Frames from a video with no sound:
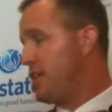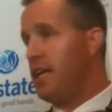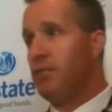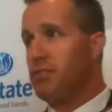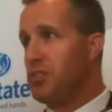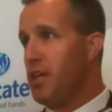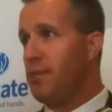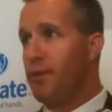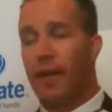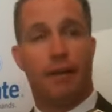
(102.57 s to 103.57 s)
SC. It was the same
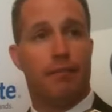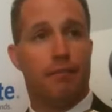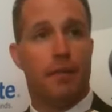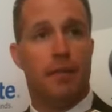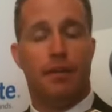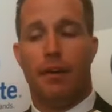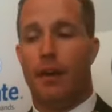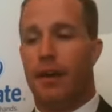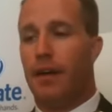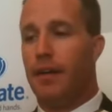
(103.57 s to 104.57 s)
thing.
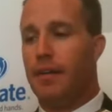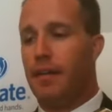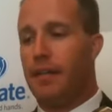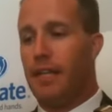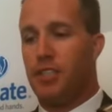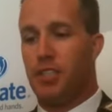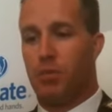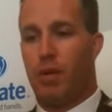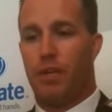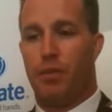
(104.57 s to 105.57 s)
And that's just
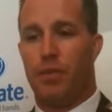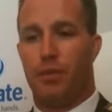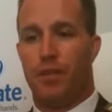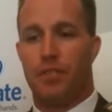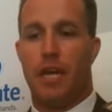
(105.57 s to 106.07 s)
the way that we do things.